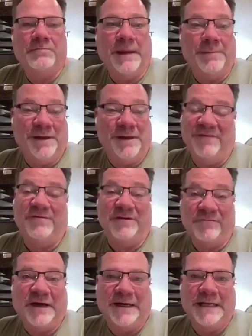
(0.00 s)
maybe
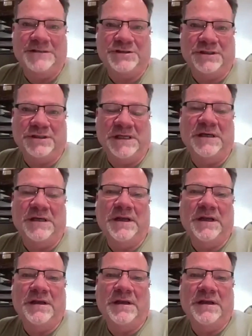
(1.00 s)
even financially.